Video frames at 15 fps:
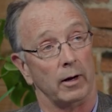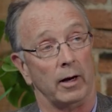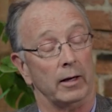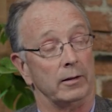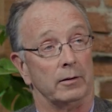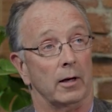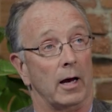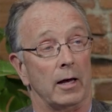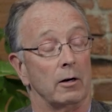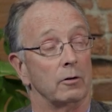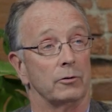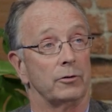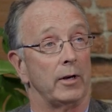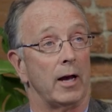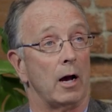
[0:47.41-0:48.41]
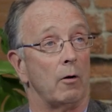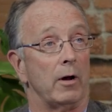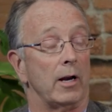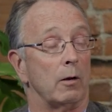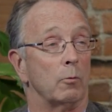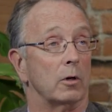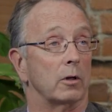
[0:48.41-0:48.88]
I don't see how
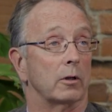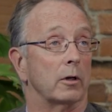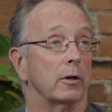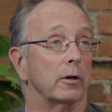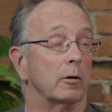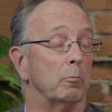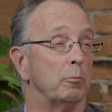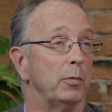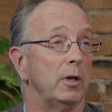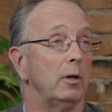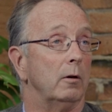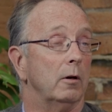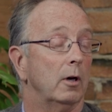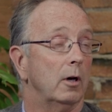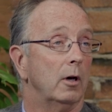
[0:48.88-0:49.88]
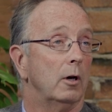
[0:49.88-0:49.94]
anyone can compete